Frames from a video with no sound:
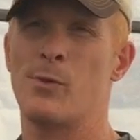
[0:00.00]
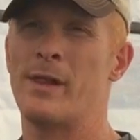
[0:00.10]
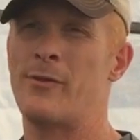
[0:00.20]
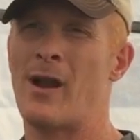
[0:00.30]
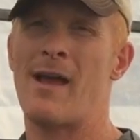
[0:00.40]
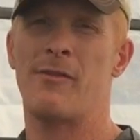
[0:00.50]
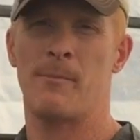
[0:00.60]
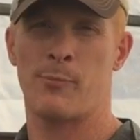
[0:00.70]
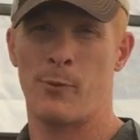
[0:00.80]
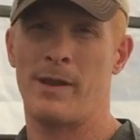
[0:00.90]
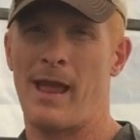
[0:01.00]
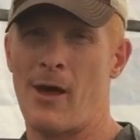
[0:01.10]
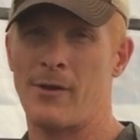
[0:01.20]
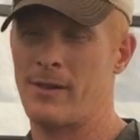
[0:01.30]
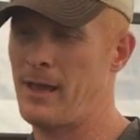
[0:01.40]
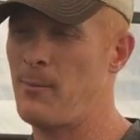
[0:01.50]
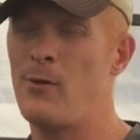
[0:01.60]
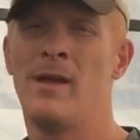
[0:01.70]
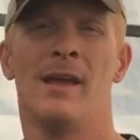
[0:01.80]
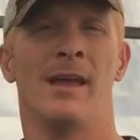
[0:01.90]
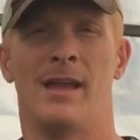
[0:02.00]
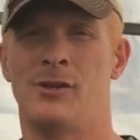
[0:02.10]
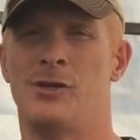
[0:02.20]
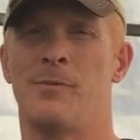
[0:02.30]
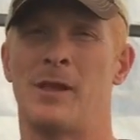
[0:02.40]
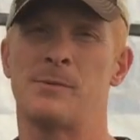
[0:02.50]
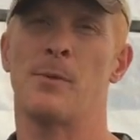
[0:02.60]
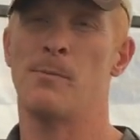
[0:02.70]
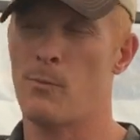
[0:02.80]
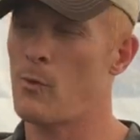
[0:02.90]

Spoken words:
we'll either have them print out a label and ship things, but